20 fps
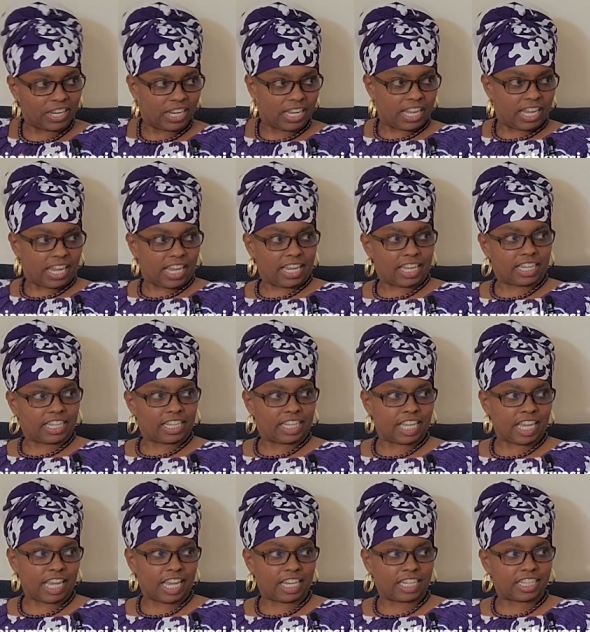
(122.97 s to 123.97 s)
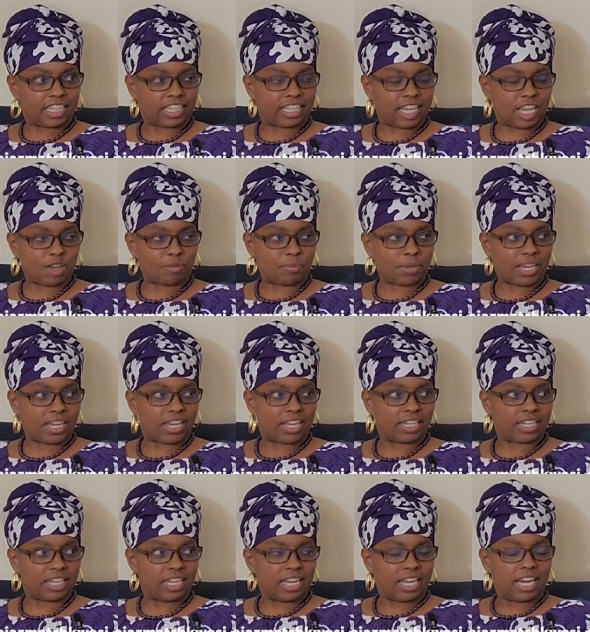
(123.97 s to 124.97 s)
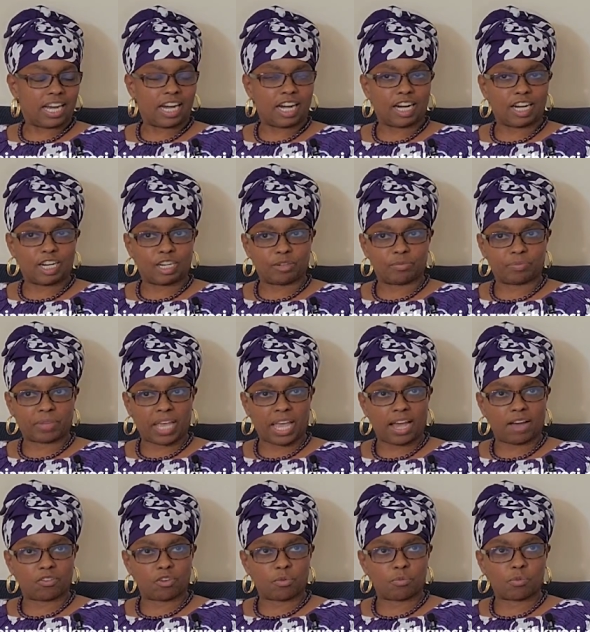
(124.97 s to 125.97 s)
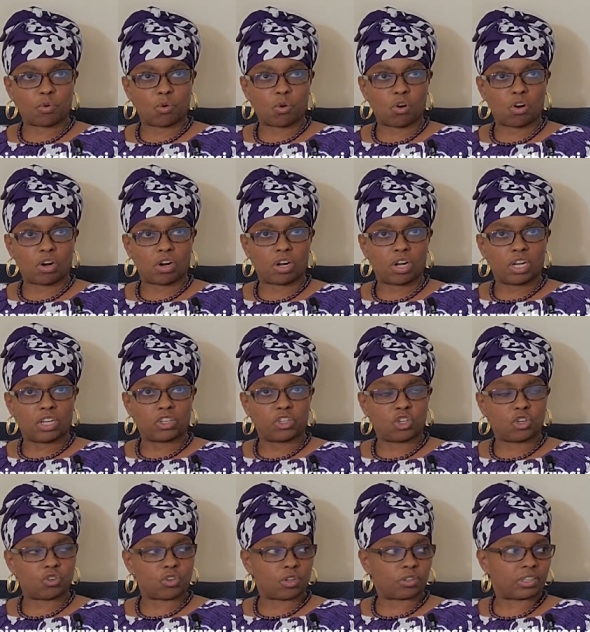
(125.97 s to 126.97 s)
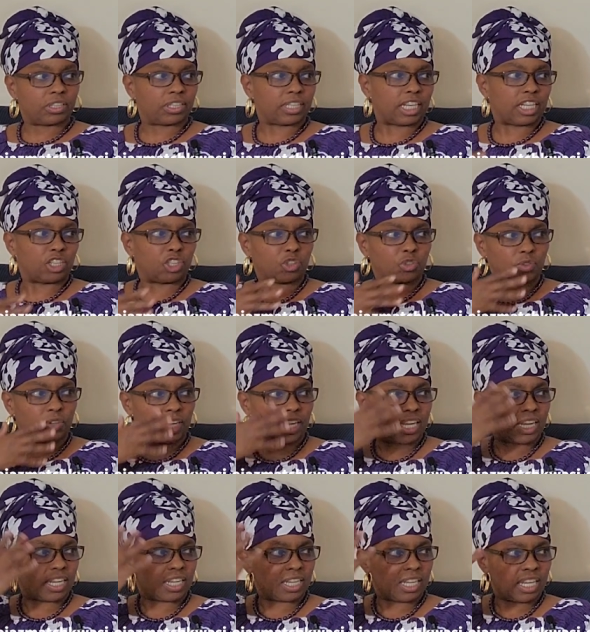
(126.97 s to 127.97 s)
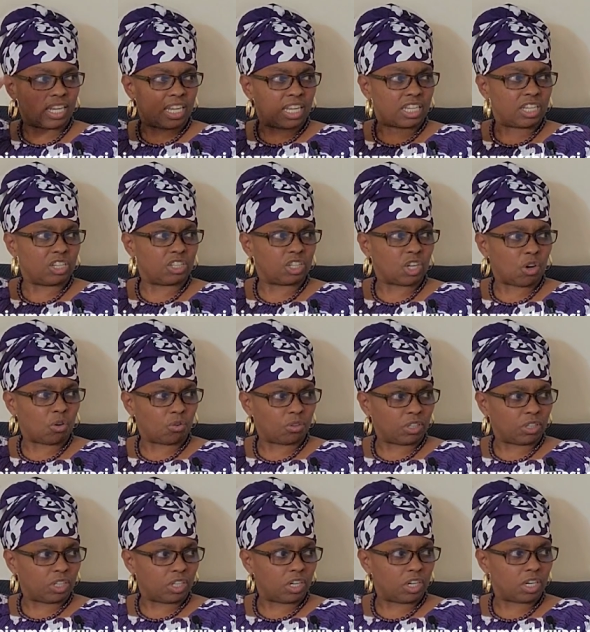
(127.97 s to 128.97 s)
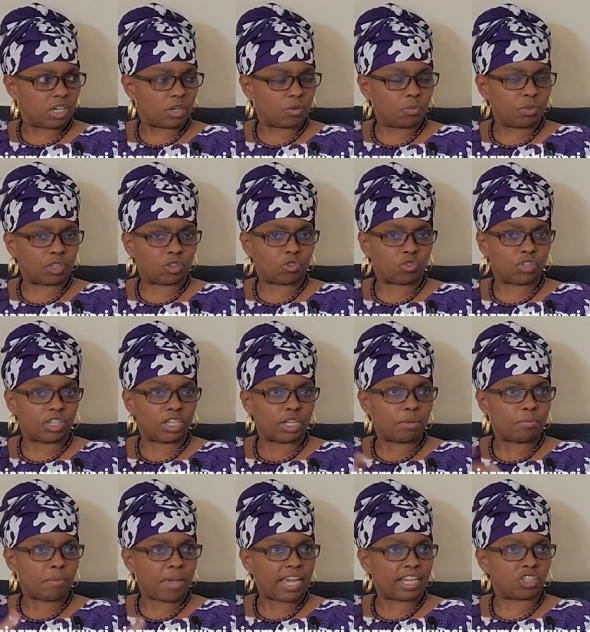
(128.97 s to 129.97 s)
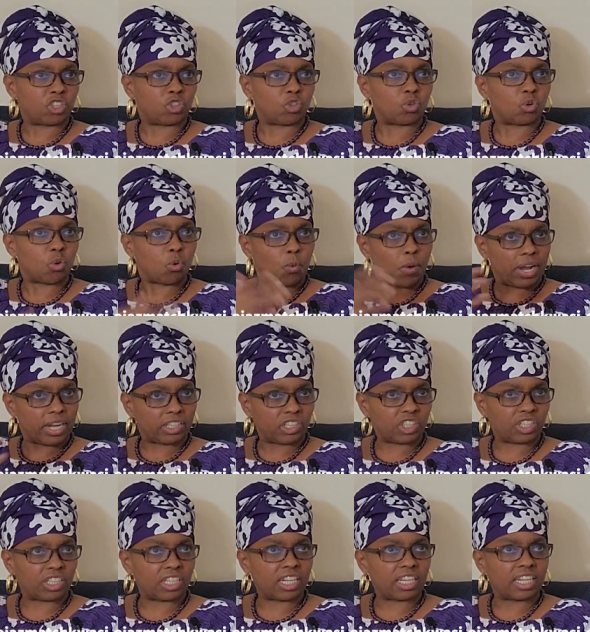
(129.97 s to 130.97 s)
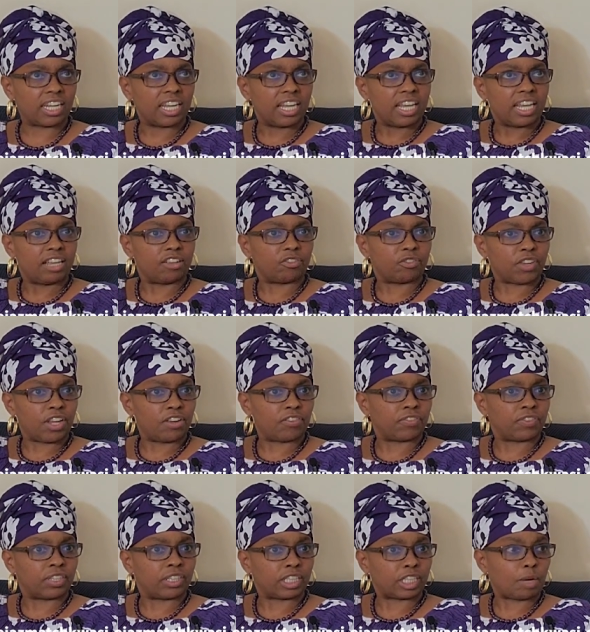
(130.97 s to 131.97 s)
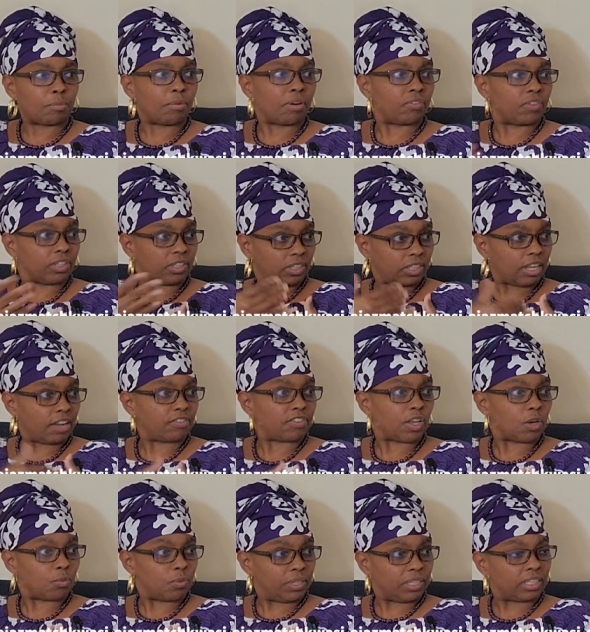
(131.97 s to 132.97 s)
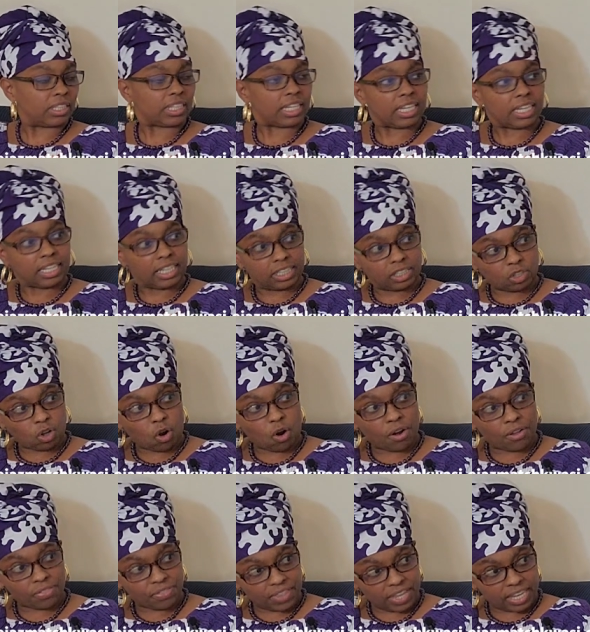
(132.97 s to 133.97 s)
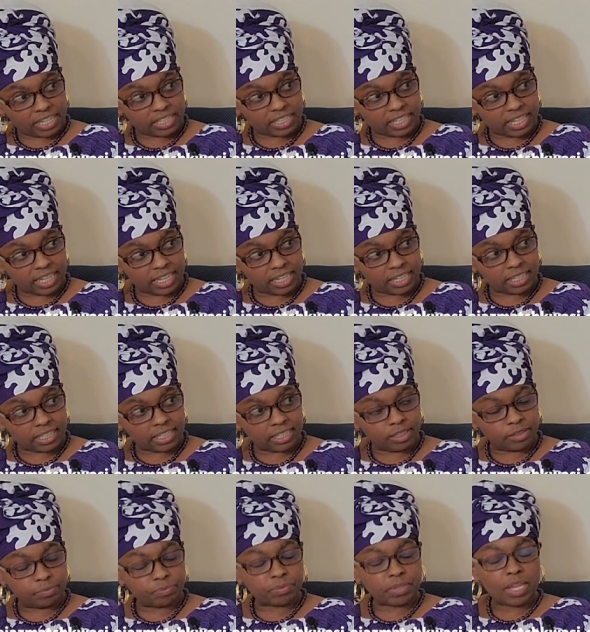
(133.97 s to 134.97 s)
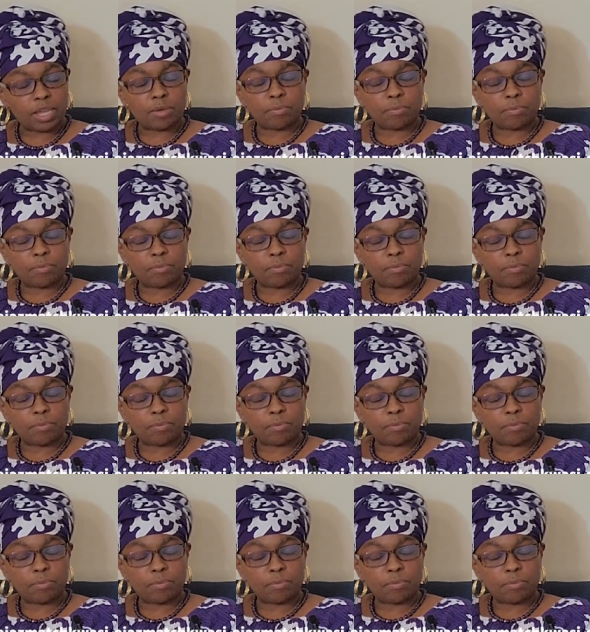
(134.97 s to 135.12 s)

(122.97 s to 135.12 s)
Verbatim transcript: mm in, in Kemet. Um, they have a more Eurocentric, mm-hmm. you know, look, which really makes you question if, if some of the stuff that we see is authentic. Mm-hmm.